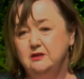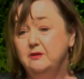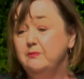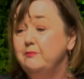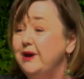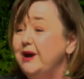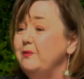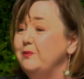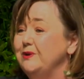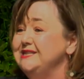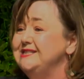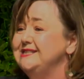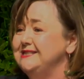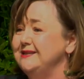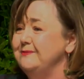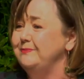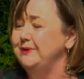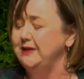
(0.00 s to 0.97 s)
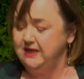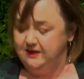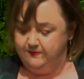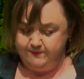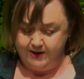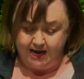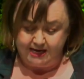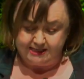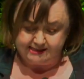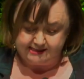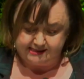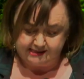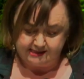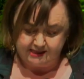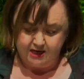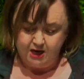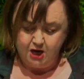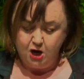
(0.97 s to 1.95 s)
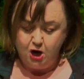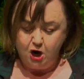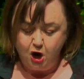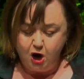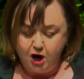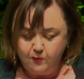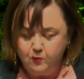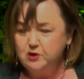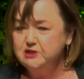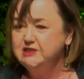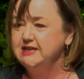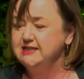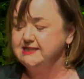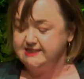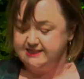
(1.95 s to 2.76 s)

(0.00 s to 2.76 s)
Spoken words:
but we simply must. I want us